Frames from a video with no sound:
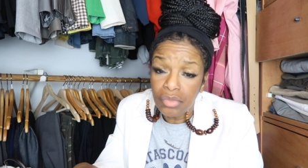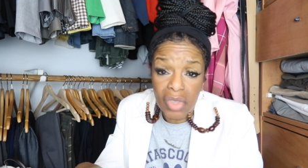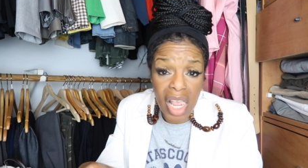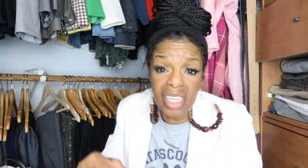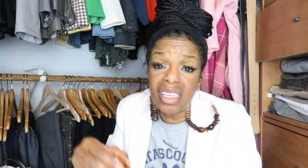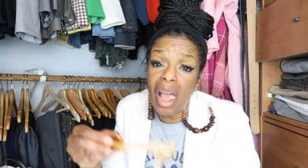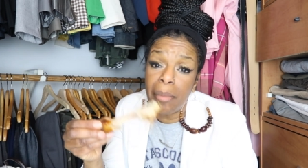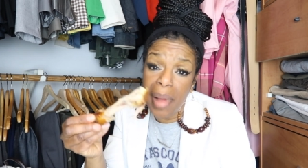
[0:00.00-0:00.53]

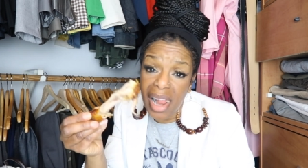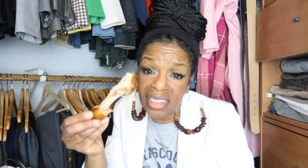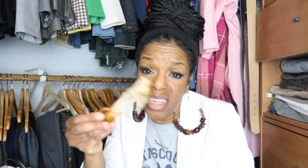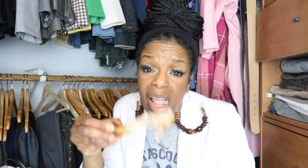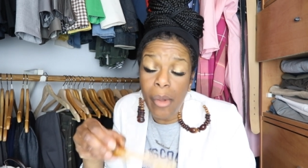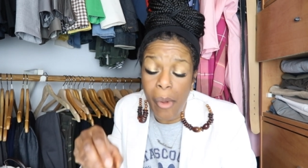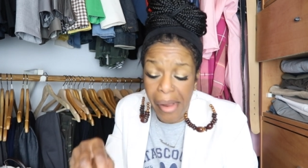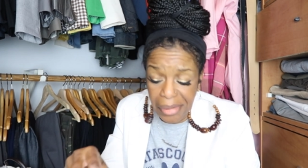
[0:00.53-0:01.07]
That's how my
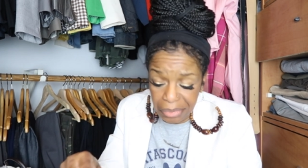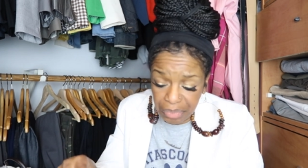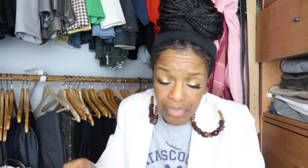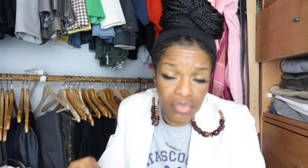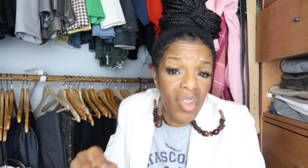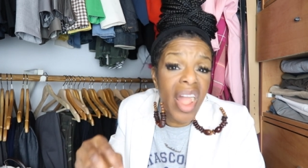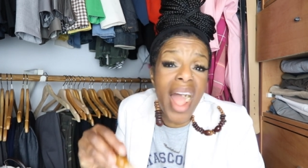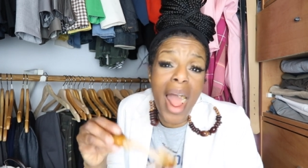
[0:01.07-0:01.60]
day went.
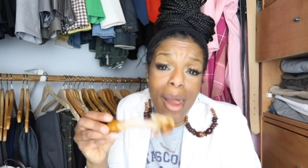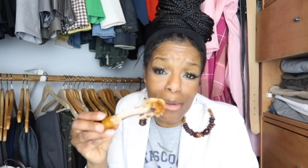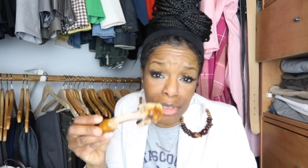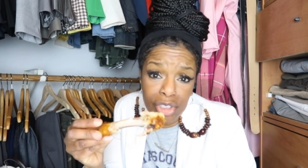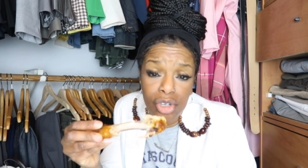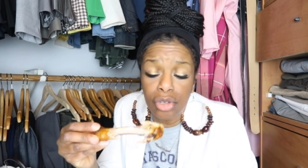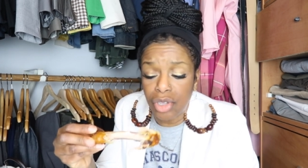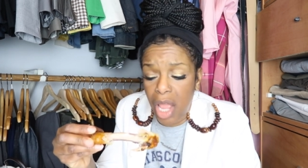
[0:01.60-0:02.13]
How
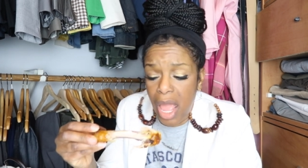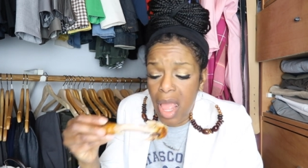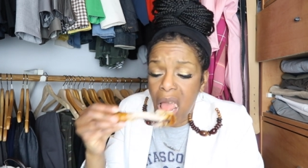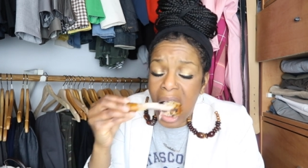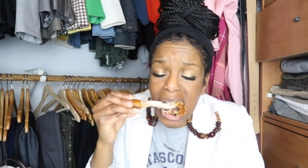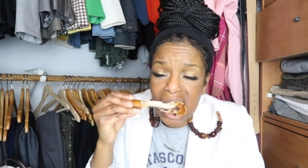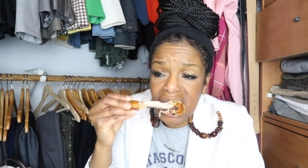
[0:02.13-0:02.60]
was your day?